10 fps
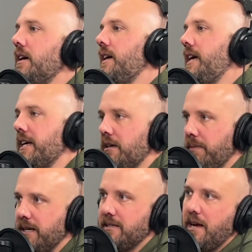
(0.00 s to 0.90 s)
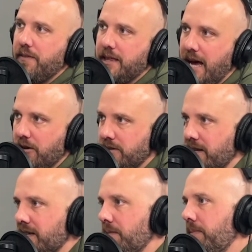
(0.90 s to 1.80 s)
it could be $7,000,
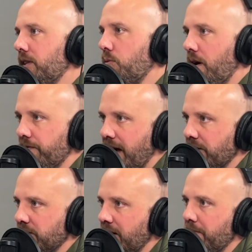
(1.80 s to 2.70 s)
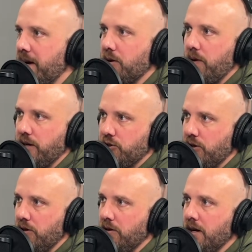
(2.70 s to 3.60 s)
it can be $12,000. I'm not quite
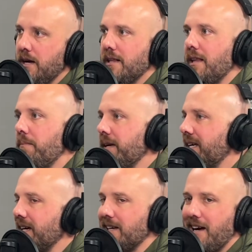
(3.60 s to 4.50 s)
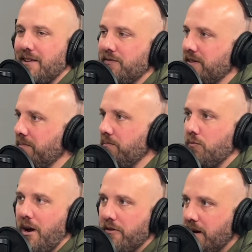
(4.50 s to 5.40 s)
sure. Let me get kind of some
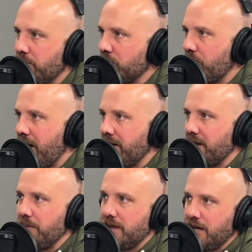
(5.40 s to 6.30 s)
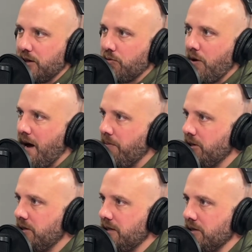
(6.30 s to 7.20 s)
round numbers around it. Let me think through how
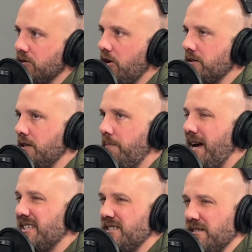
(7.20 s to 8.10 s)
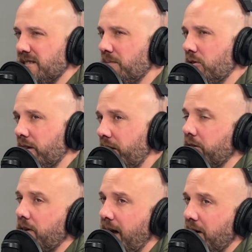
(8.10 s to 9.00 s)
much this has cost in the past. This looks similar to that
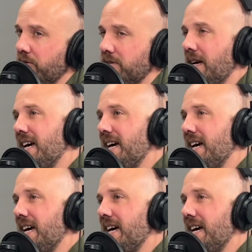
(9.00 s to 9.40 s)
other house.